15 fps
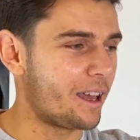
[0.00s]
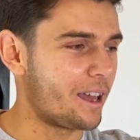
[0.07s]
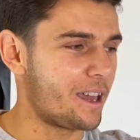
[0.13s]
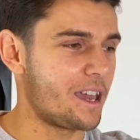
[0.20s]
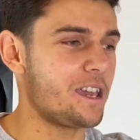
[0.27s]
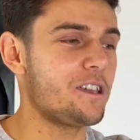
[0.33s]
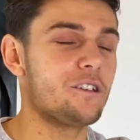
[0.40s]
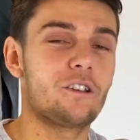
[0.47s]

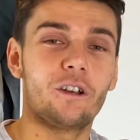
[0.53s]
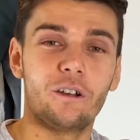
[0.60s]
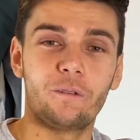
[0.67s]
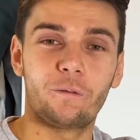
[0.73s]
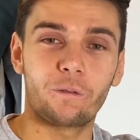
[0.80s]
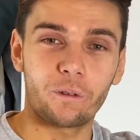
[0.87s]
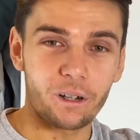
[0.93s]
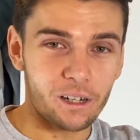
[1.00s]
he could,
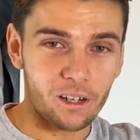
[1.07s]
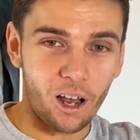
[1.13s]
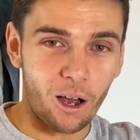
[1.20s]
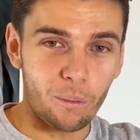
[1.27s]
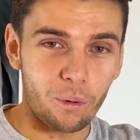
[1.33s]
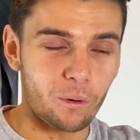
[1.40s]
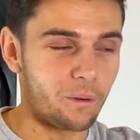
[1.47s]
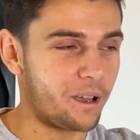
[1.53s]
for
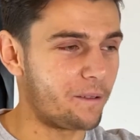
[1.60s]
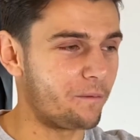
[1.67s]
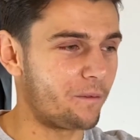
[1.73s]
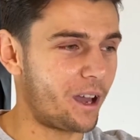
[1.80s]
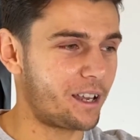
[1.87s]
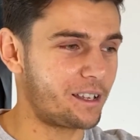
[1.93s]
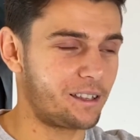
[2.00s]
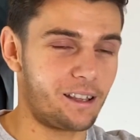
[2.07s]
example,
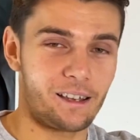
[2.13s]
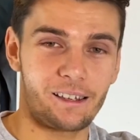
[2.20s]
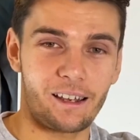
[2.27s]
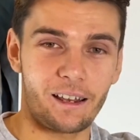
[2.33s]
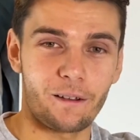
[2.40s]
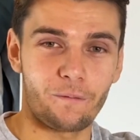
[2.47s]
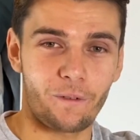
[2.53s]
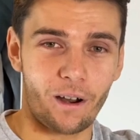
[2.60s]
invest this
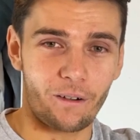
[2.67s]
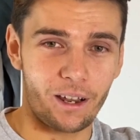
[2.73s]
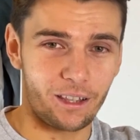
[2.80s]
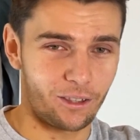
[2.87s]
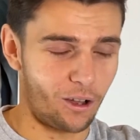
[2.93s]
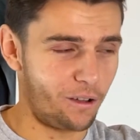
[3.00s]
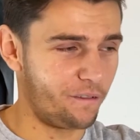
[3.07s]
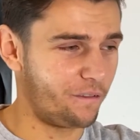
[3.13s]
in a very
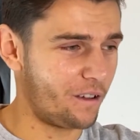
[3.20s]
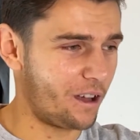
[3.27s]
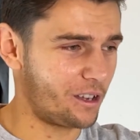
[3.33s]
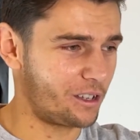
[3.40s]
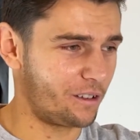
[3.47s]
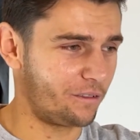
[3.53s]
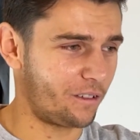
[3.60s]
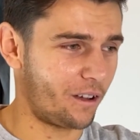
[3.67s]

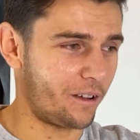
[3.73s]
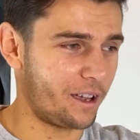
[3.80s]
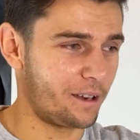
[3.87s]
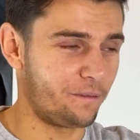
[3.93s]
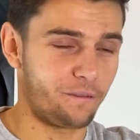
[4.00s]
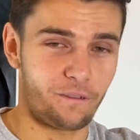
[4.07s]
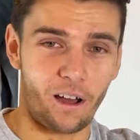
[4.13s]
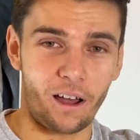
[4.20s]
diversified
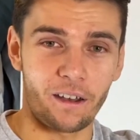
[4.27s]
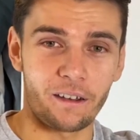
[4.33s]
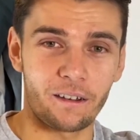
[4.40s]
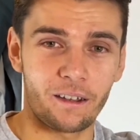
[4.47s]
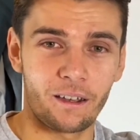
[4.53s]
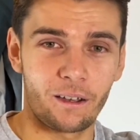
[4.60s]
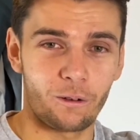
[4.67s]
fund,